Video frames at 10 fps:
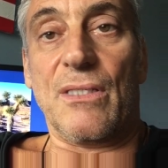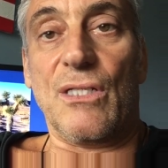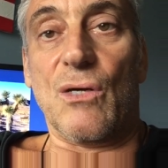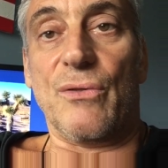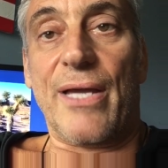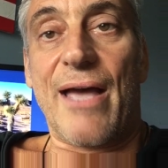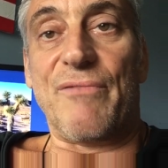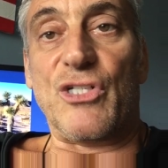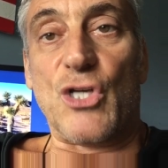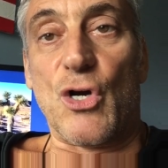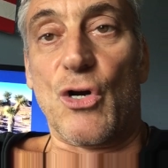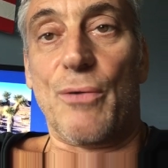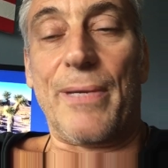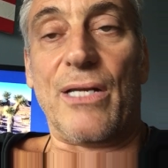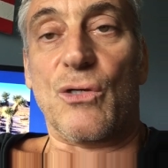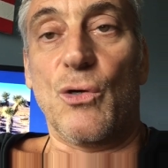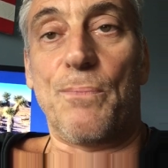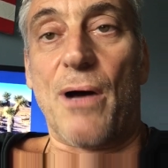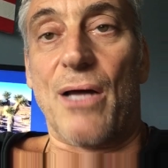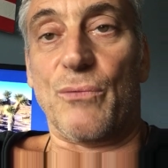you know, they have a term and a
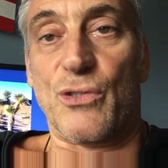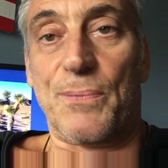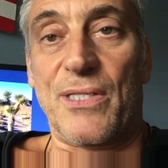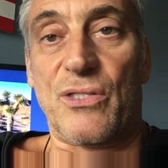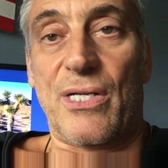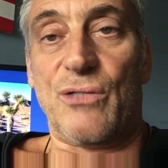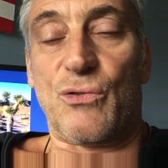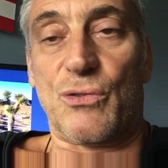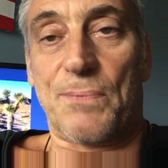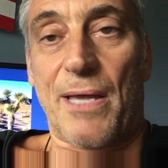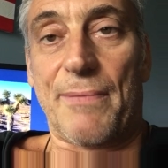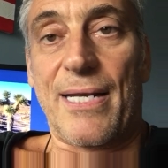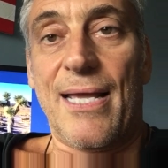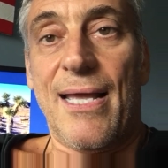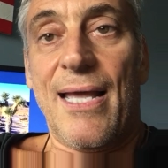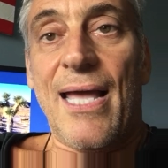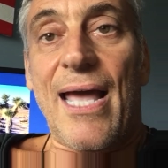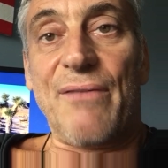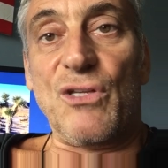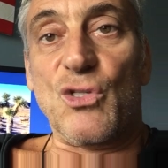coupon, which means an interest payment.
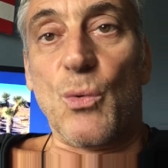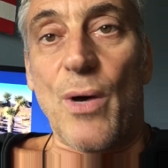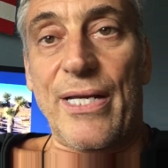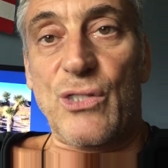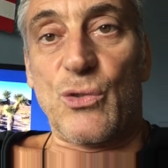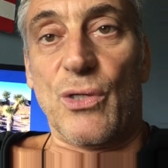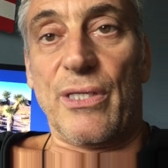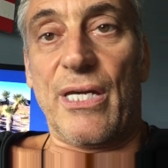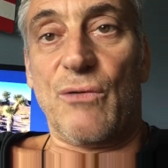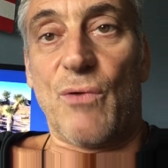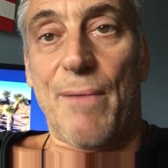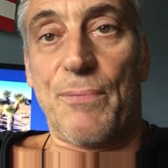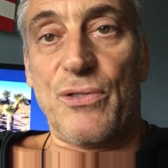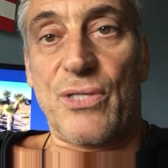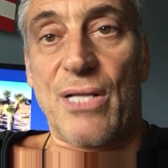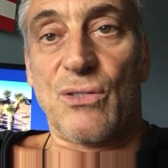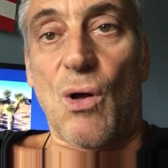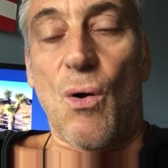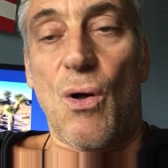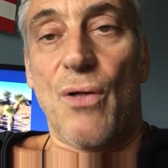And the 20 trillion represents
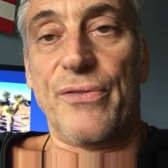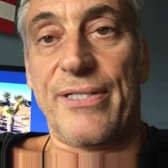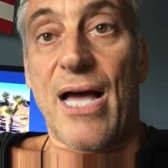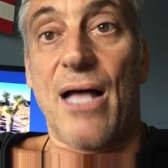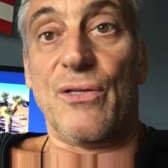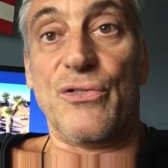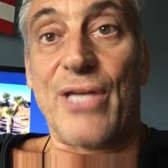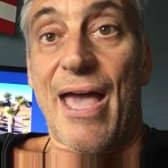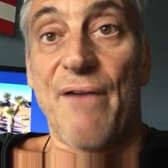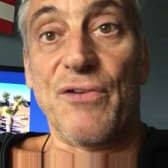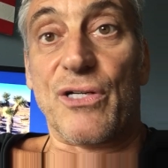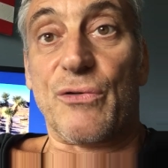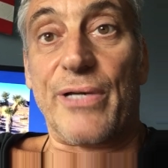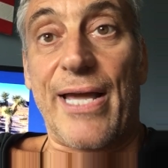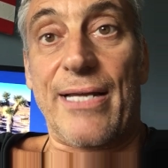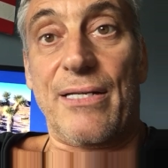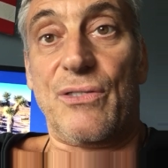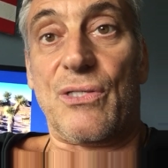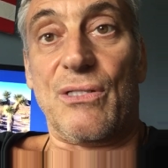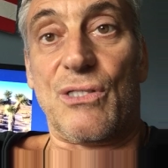all the dollars ever
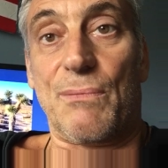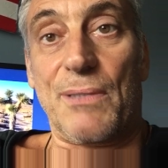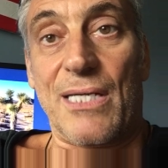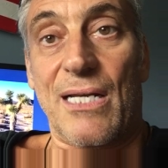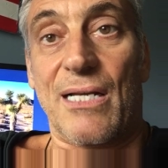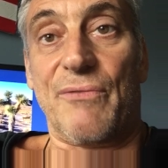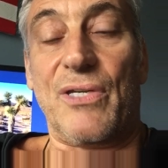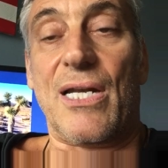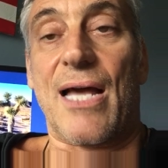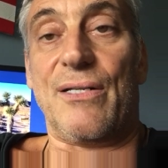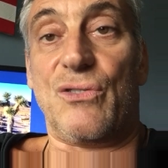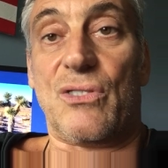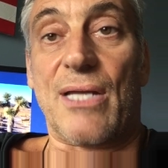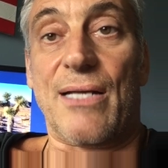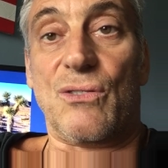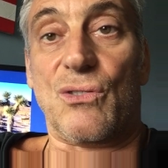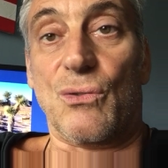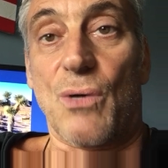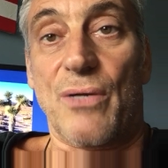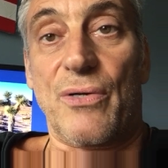created since the beginning of the United States,
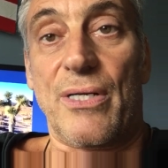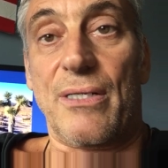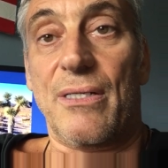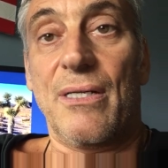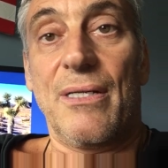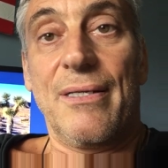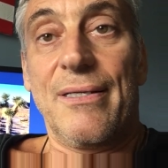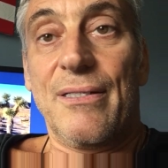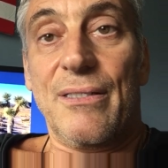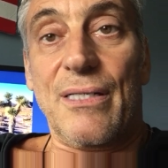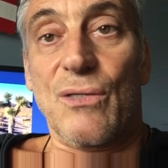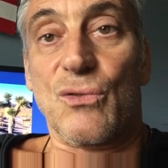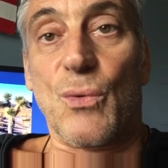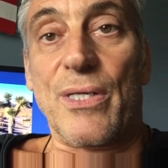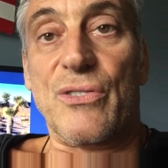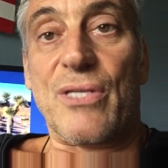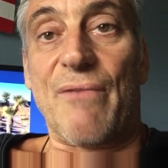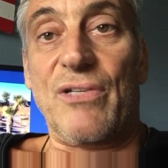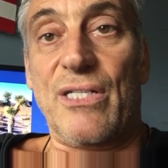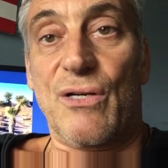
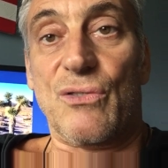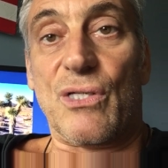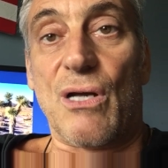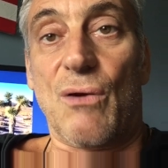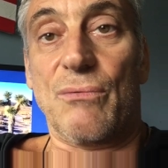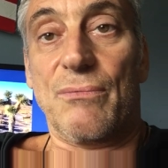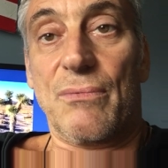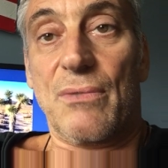27 years ago,